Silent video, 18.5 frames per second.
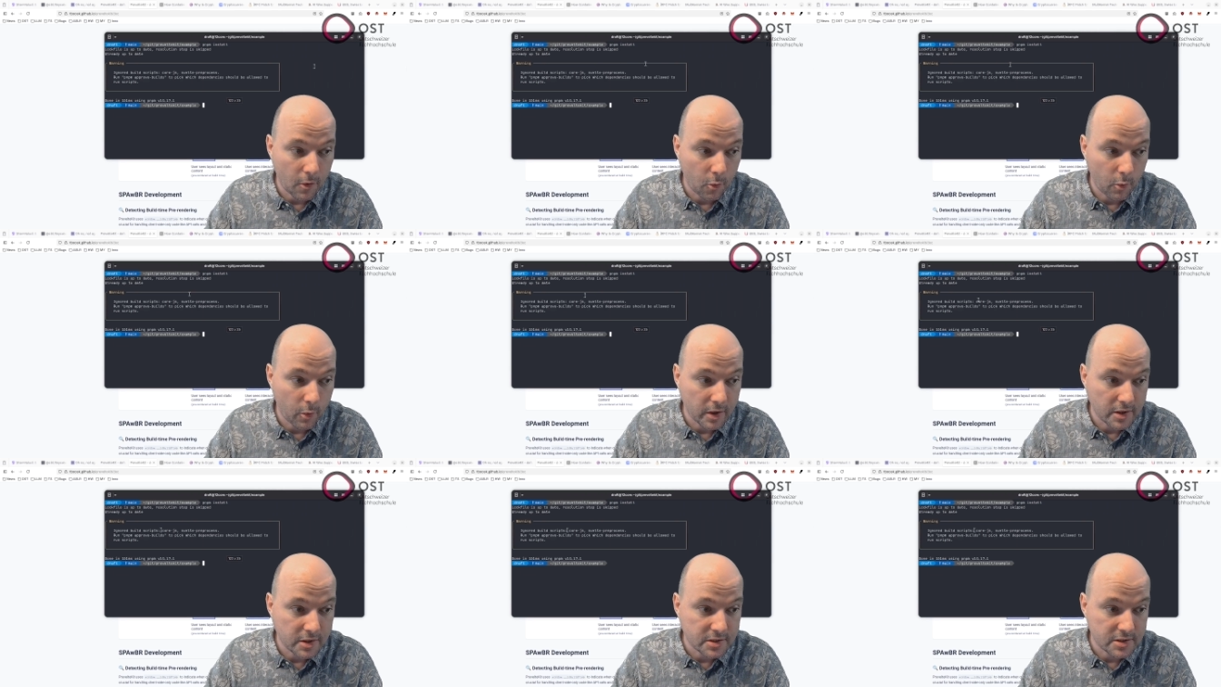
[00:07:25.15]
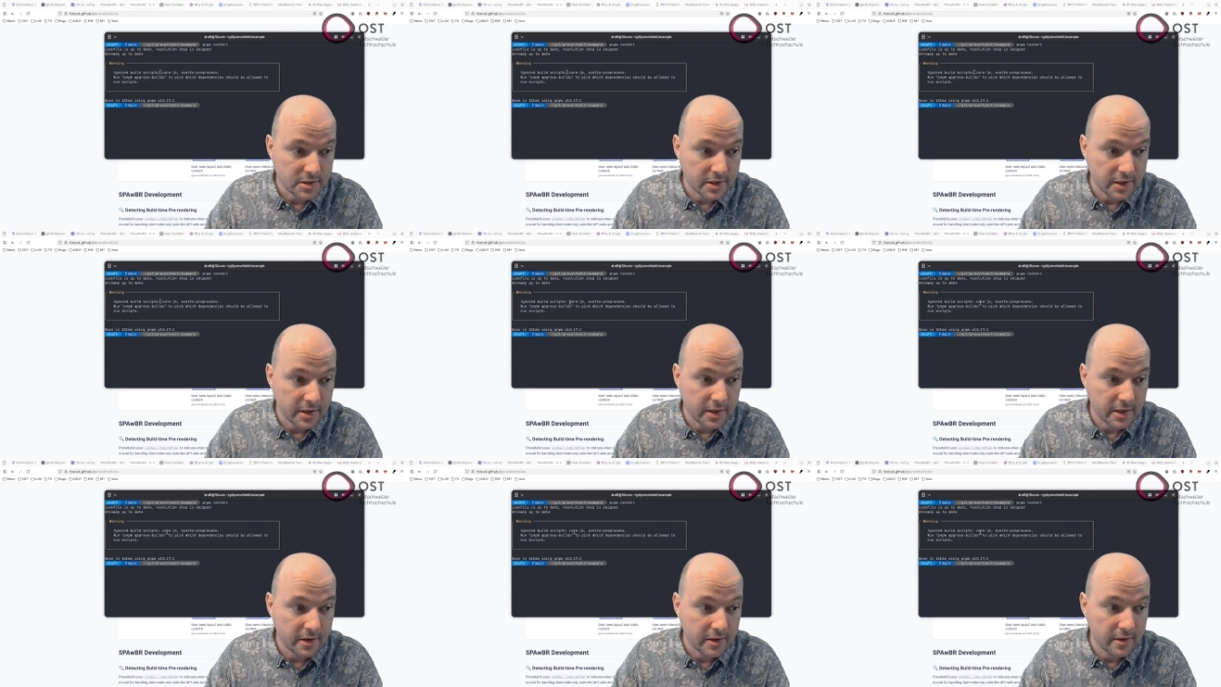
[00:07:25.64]
we
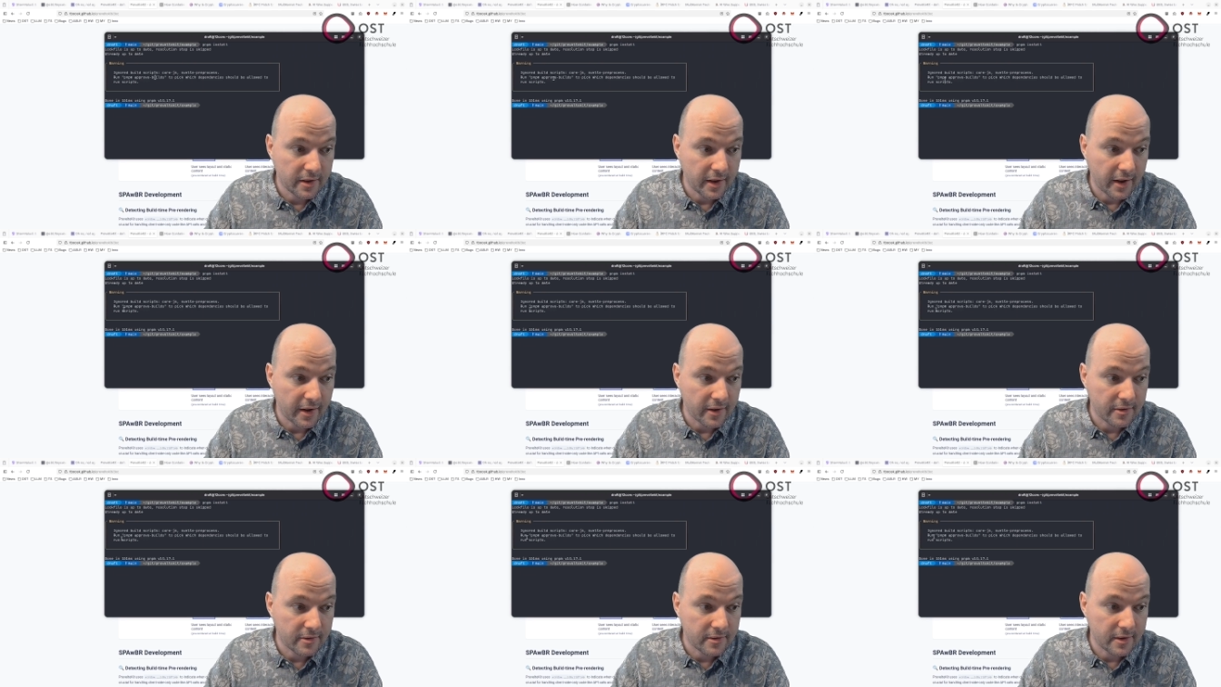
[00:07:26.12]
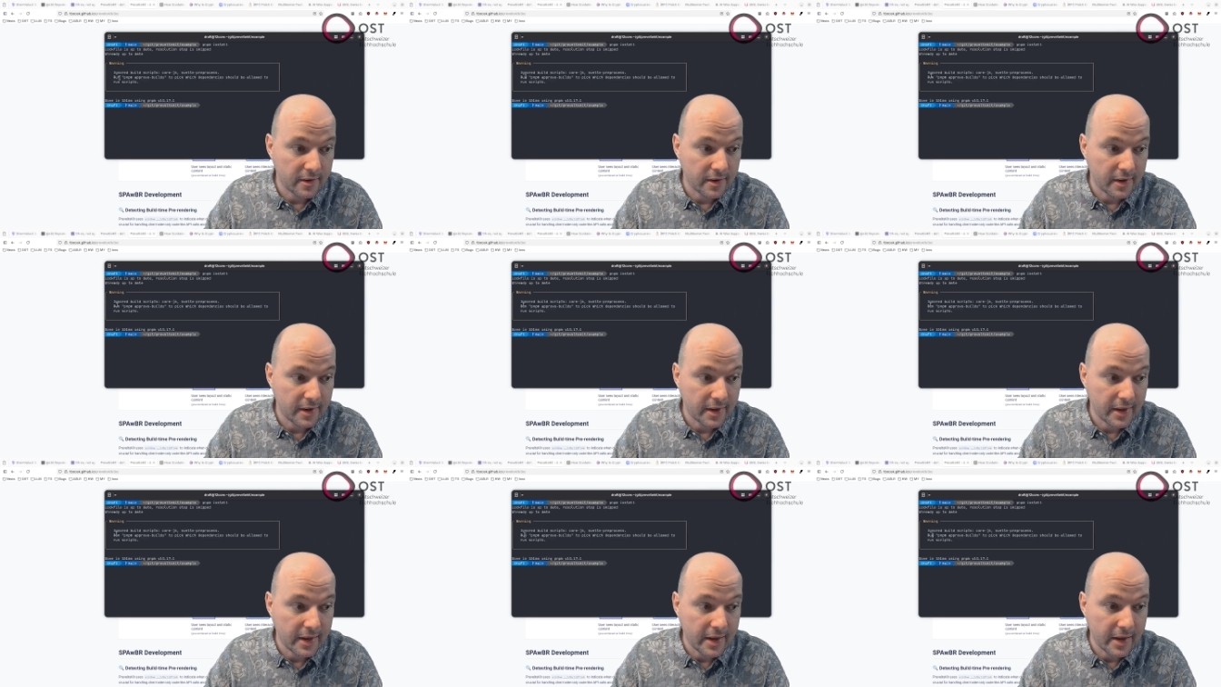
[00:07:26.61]
see that
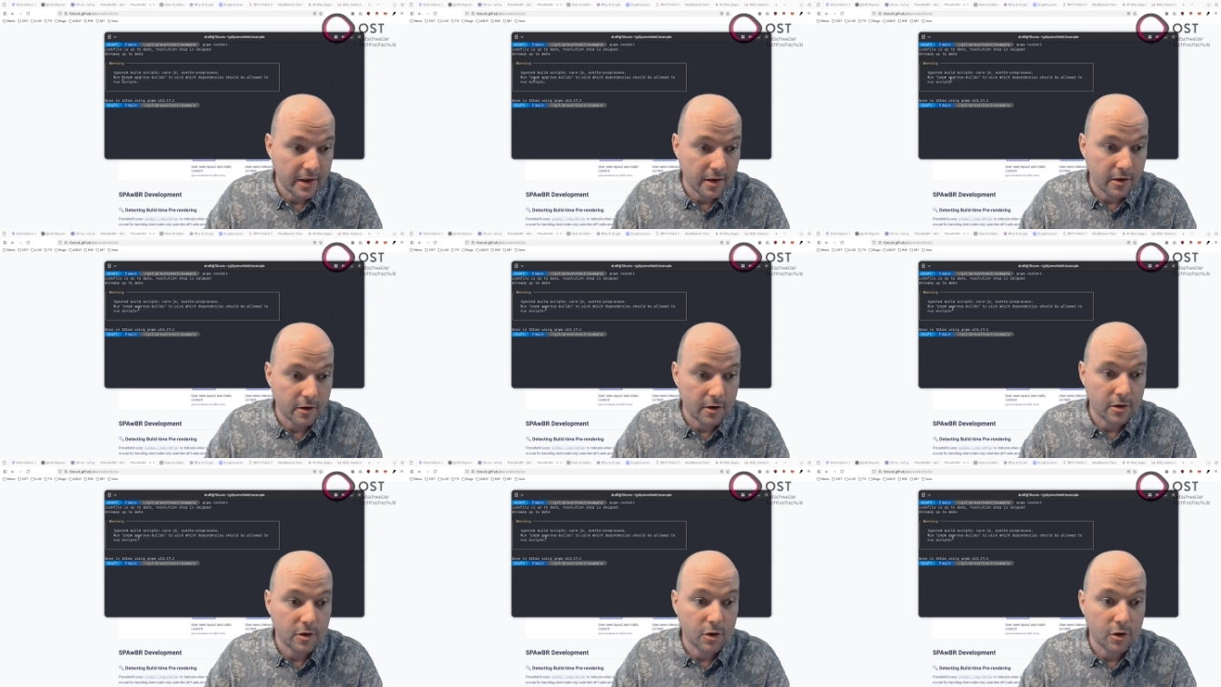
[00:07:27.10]
here